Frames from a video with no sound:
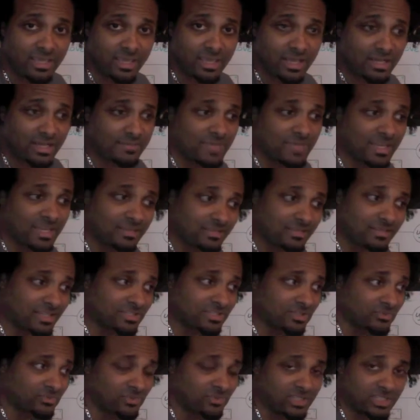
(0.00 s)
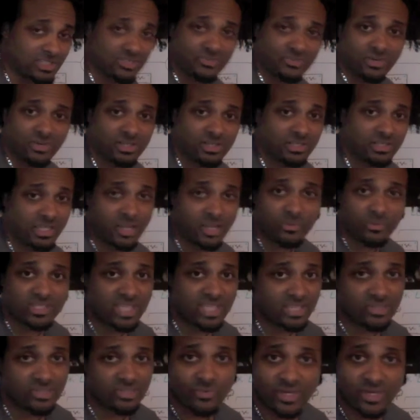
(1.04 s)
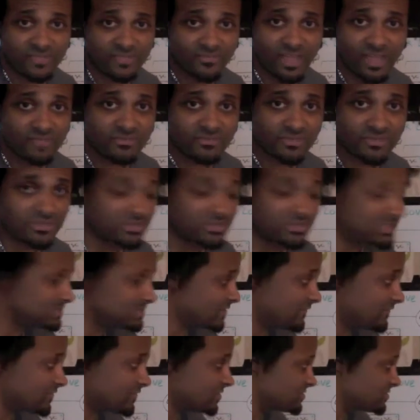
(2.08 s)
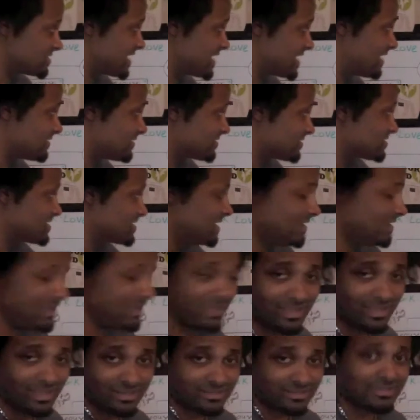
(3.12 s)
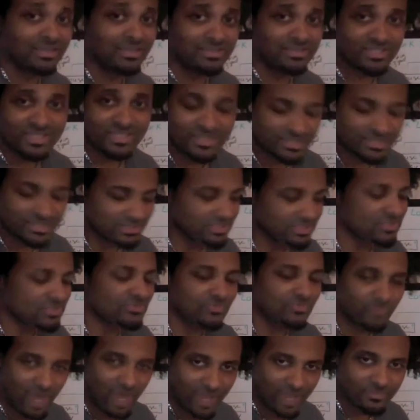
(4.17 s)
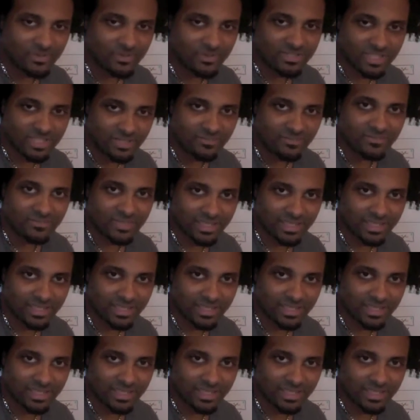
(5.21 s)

And unless you're really struggling, I would take 25 of those dollars and just wrap yourself.